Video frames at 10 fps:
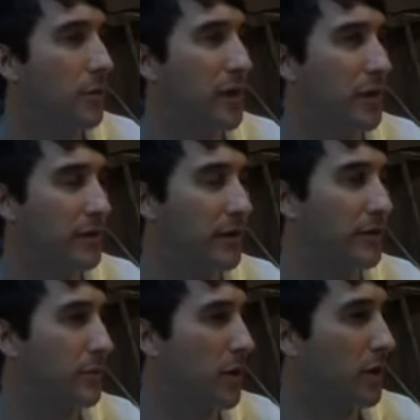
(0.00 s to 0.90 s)
Because in
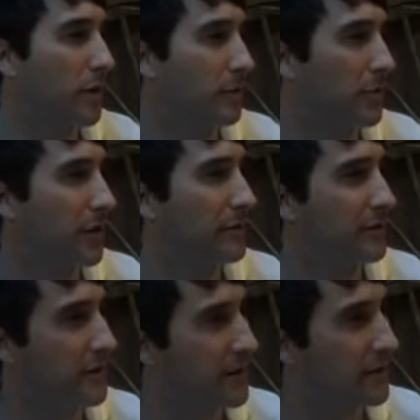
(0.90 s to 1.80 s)
the marketplace
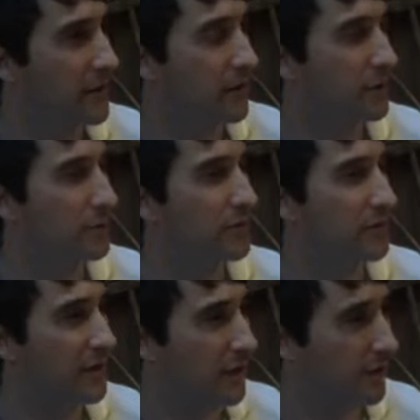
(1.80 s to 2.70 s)
then they use
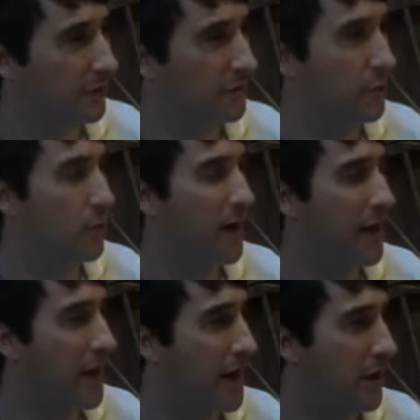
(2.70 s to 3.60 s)
scales to
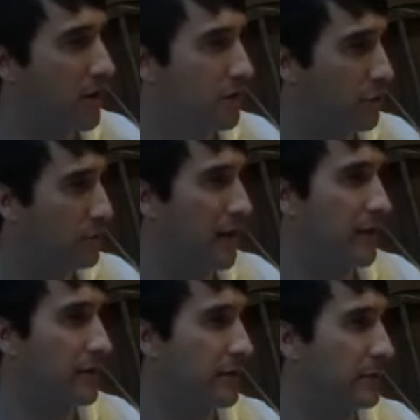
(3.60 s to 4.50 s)
weigh out and you
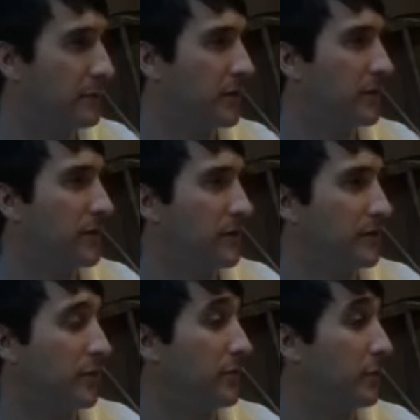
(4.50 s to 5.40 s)
paid them. And
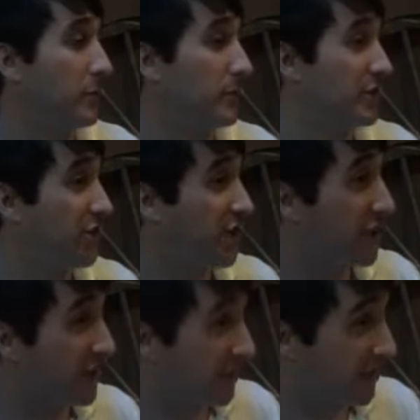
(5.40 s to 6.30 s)
so if you were
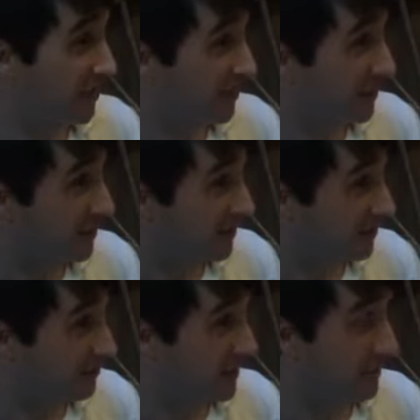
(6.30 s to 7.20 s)
cheating
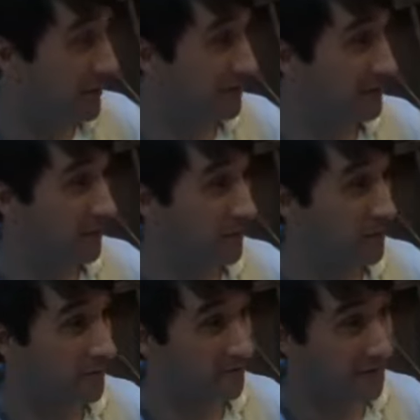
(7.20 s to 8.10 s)
by messing up
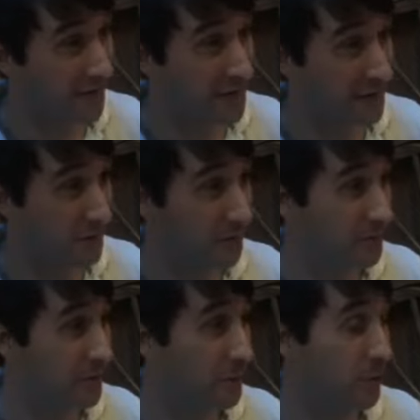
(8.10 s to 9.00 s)
the scales,
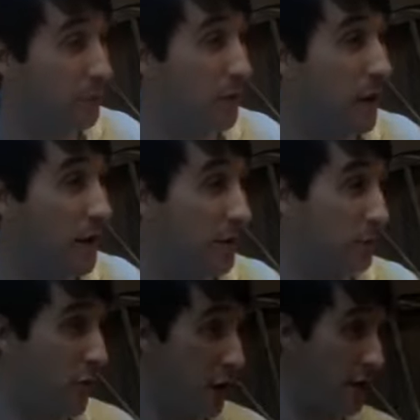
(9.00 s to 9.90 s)
you were
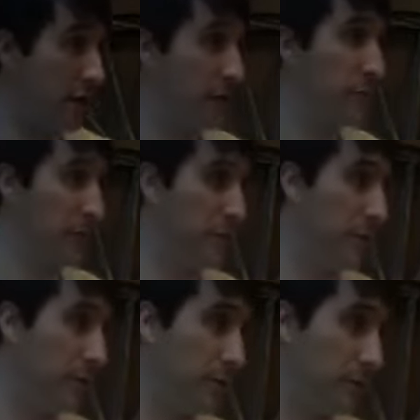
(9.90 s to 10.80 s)
wronging people.